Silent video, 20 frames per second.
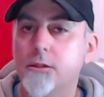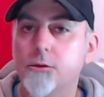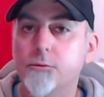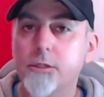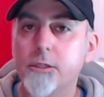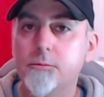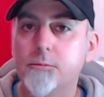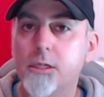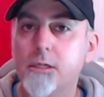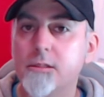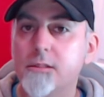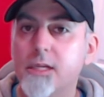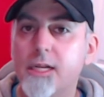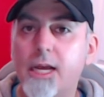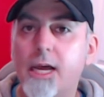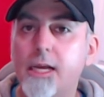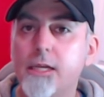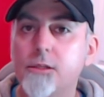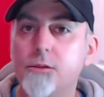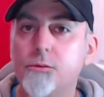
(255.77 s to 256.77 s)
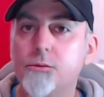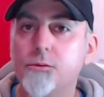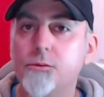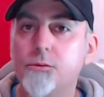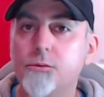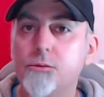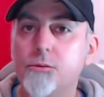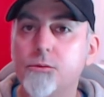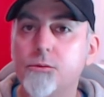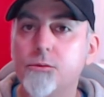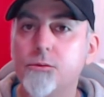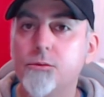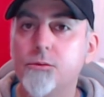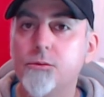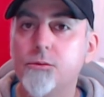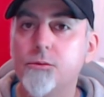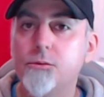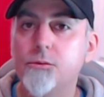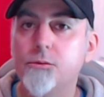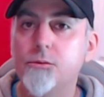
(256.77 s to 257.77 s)
The RIA plugs that I use are the
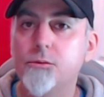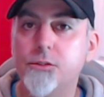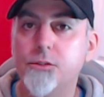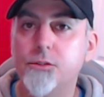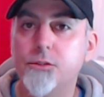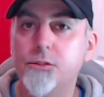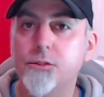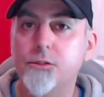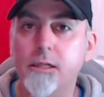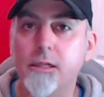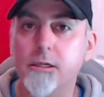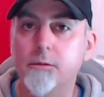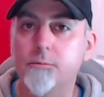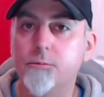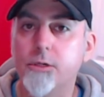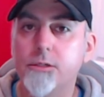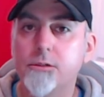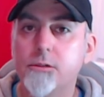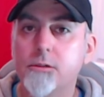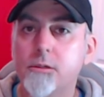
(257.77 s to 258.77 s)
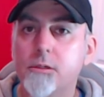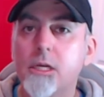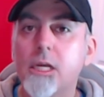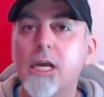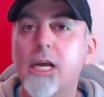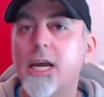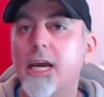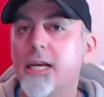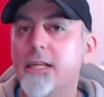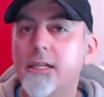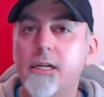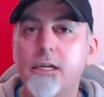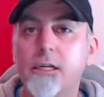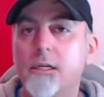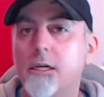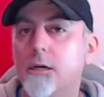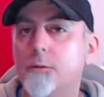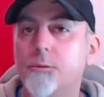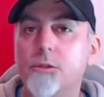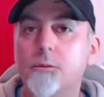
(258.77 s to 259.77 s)
equalizer and the compressor, and then I
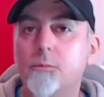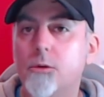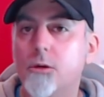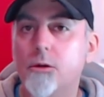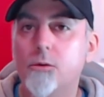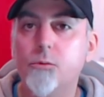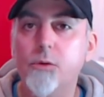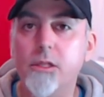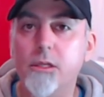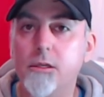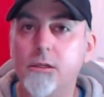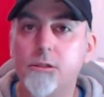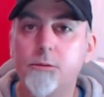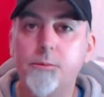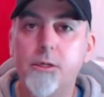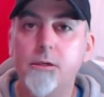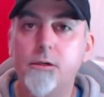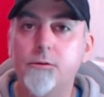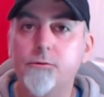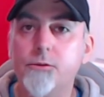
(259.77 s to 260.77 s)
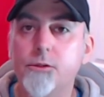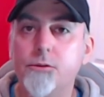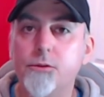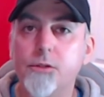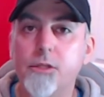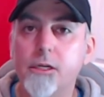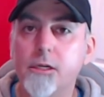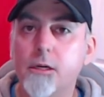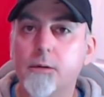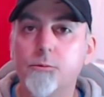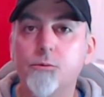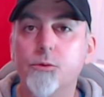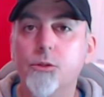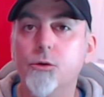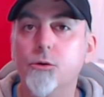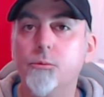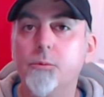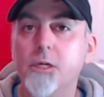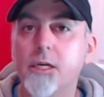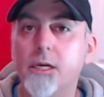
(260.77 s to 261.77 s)
couple them all with the expander filter that comes with
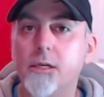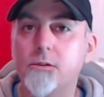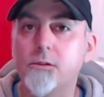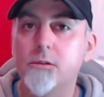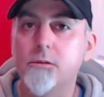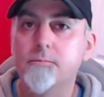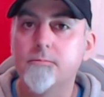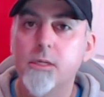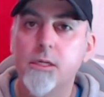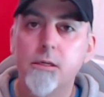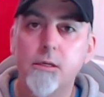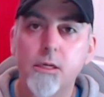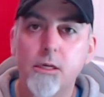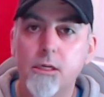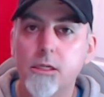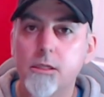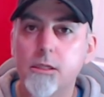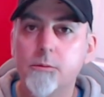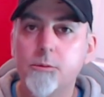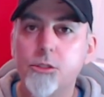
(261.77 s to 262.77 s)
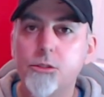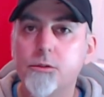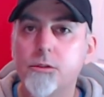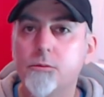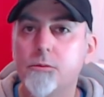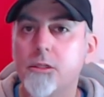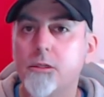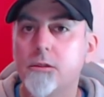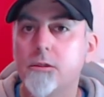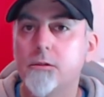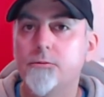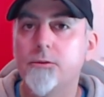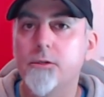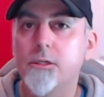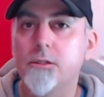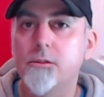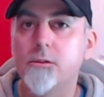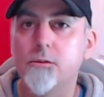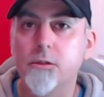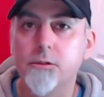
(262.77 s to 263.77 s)
OBS. Let me show you what the
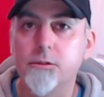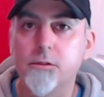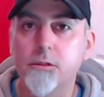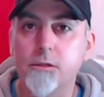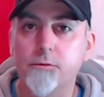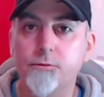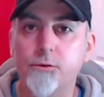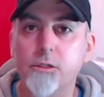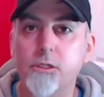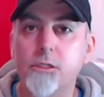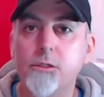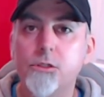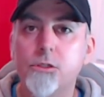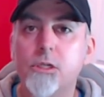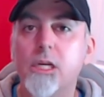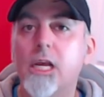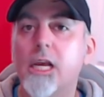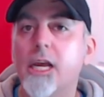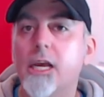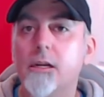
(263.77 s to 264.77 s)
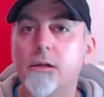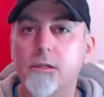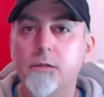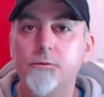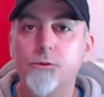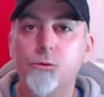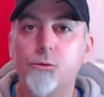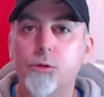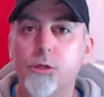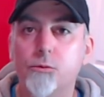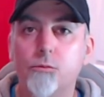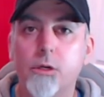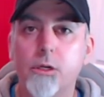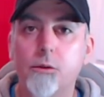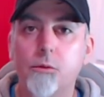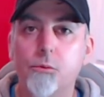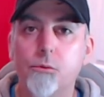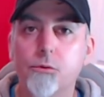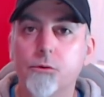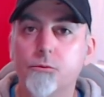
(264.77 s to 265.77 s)
interface looks like for each, and I'll give you a quick
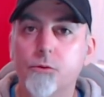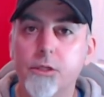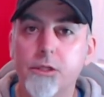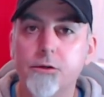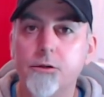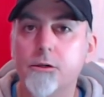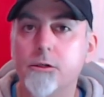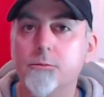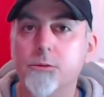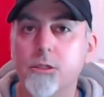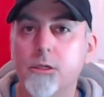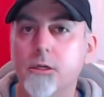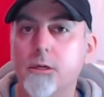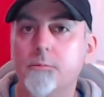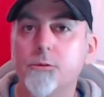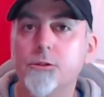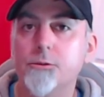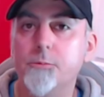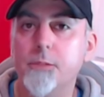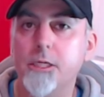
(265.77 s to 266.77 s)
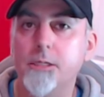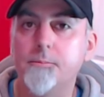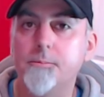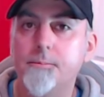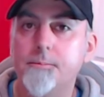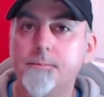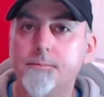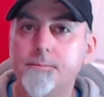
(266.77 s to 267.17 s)
run through of what the terms and numbers mean.